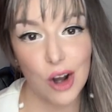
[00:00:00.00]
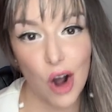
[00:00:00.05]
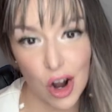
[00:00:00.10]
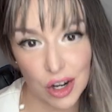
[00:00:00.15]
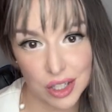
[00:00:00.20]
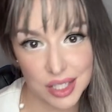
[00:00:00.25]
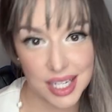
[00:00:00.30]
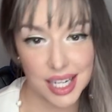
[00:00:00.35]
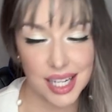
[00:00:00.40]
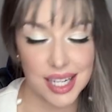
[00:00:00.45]

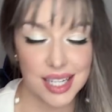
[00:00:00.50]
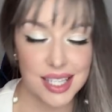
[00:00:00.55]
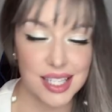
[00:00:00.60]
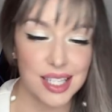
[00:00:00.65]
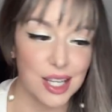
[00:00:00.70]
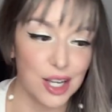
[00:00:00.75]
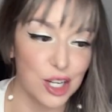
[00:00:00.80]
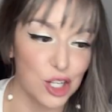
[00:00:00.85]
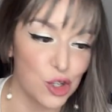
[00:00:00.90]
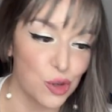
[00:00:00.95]

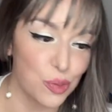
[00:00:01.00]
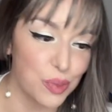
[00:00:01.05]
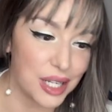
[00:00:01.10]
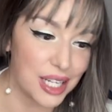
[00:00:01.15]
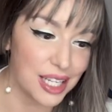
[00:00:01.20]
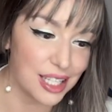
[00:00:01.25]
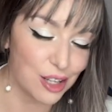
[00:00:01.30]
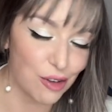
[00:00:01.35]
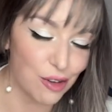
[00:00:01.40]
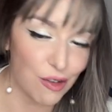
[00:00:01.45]
contacts, to
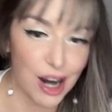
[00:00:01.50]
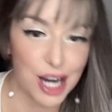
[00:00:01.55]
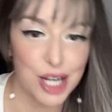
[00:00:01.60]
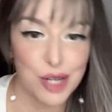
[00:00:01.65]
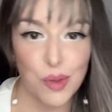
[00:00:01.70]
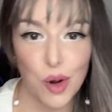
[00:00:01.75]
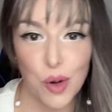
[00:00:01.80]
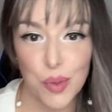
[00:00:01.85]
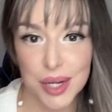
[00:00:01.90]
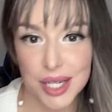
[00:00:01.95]
be in the right
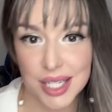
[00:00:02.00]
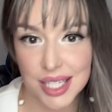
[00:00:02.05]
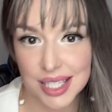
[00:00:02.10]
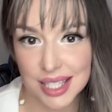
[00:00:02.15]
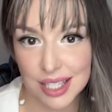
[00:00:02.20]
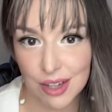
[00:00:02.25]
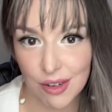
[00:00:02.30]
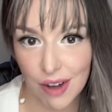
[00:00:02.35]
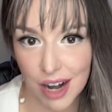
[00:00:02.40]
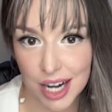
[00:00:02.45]
moment,
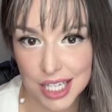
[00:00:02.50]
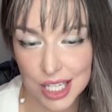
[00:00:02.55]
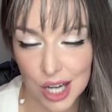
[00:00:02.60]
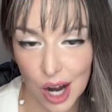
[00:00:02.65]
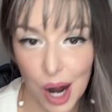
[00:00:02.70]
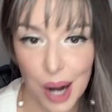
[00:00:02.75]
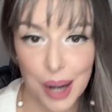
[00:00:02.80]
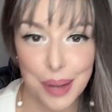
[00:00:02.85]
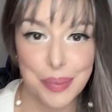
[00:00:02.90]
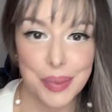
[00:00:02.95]
in the right
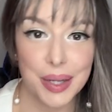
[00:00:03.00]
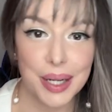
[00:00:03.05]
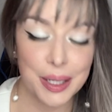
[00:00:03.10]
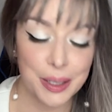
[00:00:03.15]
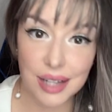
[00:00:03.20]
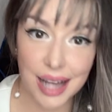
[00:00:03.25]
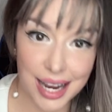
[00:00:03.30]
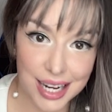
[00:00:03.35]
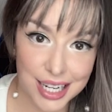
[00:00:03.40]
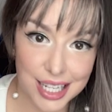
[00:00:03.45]
time.
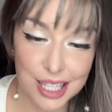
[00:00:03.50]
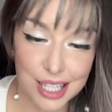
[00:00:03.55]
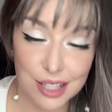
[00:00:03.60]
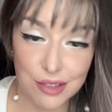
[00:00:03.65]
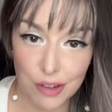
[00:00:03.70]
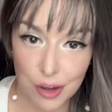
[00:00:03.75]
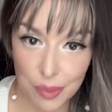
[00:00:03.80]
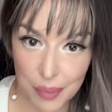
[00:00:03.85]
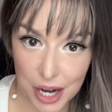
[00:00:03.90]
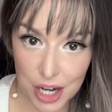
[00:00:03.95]
Any
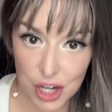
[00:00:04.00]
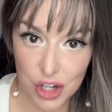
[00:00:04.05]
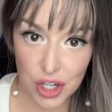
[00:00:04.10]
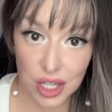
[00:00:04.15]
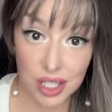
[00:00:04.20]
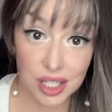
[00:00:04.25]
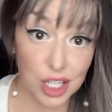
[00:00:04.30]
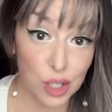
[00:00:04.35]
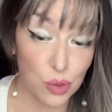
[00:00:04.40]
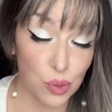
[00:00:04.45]

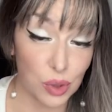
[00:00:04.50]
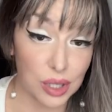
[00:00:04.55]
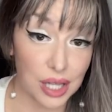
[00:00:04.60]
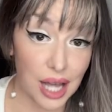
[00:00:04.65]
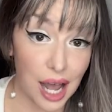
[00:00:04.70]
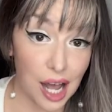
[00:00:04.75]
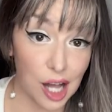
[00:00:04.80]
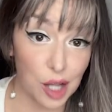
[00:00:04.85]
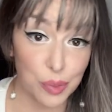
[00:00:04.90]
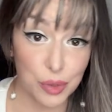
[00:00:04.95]
information that will
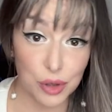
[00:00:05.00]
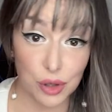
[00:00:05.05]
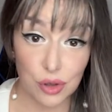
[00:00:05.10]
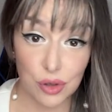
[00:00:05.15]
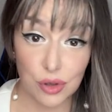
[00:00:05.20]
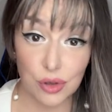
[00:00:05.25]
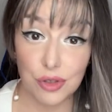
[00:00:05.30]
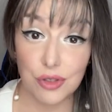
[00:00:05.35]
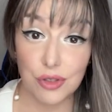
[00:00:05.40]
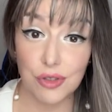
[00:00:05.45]
help you
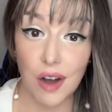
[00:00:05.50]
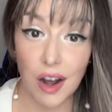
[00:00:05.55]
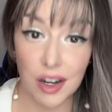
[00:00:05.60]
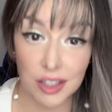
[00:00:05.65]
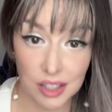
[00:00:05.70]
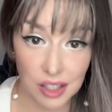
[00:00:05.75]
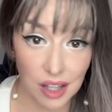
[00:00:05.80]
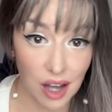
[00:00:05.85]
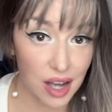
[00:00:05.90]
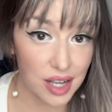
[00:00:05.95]
to
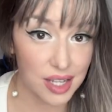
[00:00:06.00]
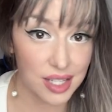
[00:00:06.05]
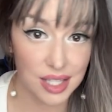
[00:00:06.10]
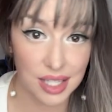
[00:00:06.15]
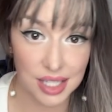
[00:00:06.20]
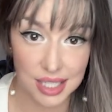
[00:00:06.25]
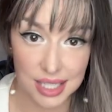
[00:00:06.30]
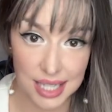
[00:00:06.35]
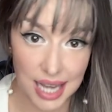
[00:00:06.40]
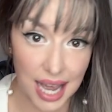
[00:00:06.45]
finalize
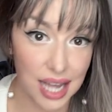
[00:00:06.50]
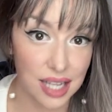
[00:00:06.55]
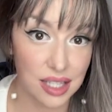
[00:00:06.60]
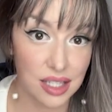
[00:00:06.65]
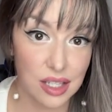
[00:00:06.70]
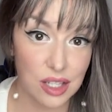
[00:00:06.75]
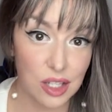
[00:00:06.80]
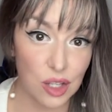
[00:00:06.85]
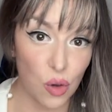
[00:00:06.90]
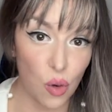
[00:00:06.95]
the
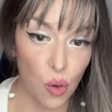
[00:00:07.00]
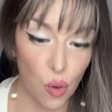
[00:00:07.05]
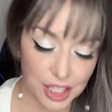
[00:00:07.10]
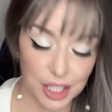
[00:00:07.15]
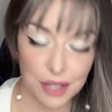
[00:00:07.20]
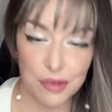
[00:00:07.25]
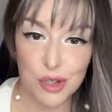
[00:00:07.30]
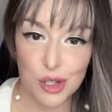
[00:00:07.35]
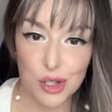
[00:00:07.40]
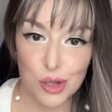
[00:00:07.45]
debts,
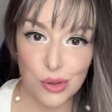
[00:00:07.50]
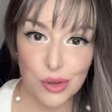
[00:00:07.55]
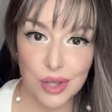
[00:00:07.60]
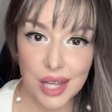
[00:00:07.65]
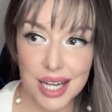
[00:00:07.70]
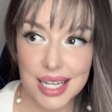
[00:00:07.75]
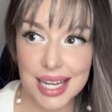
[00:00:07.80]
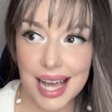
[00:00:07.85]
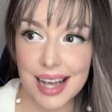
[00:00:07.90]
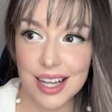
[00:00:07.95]
gives you
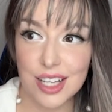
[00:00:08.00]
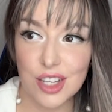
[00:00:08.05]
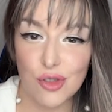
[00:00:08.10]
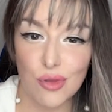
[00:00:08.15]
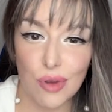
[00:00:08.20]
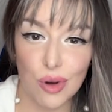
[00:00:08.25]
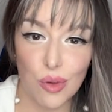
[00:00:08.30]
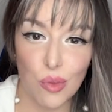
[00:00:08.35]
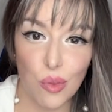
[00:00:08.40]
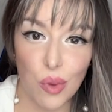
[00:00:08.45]
that
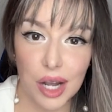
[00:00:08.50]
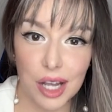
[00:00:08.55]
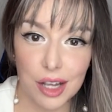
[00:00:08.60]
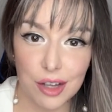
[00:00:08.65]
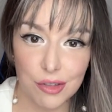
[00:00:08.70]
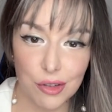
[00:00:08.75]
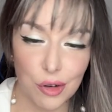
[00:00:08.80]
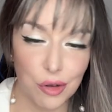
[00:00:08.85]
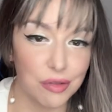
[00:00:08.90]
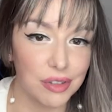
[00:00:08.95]
extra
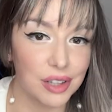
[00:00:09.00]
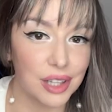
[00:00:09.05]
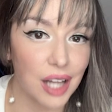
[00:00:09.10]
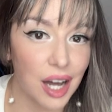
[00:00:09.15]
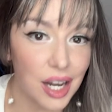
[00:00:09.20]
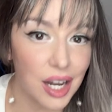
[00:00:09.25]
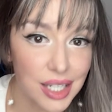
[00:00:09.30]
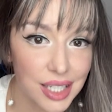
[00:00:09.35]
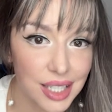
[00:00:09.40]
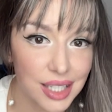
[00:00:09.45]
wave of
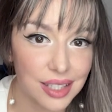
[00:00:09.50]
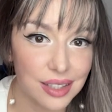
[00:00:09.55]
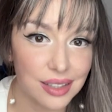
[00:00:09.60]
luck